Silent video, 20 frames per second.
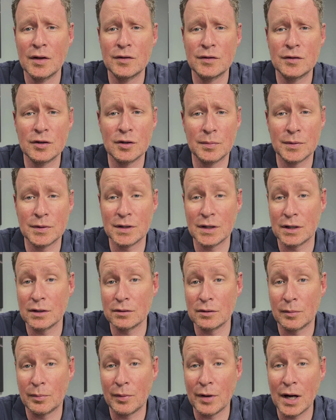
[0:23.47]
to the
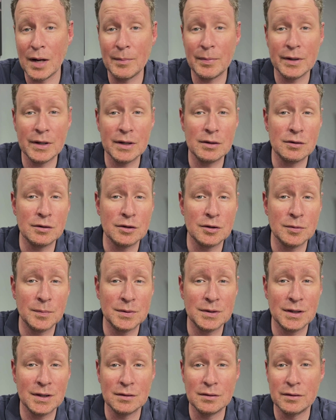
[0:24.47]
particular property or to a
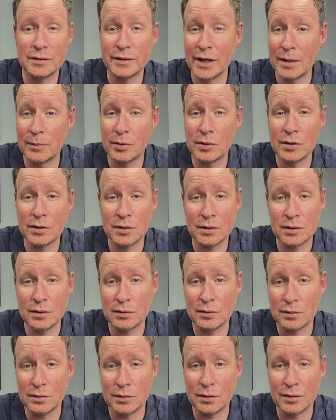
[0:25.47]
particular neighborhood
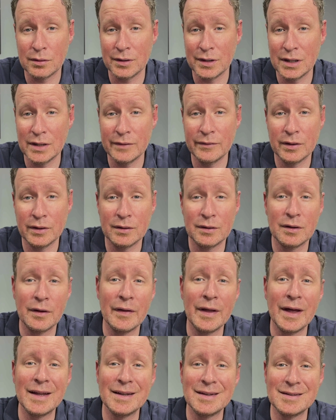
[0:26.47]
or even to
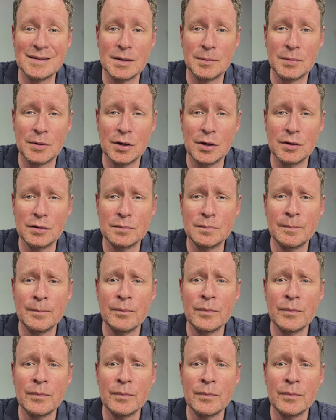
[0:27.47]
that zip code.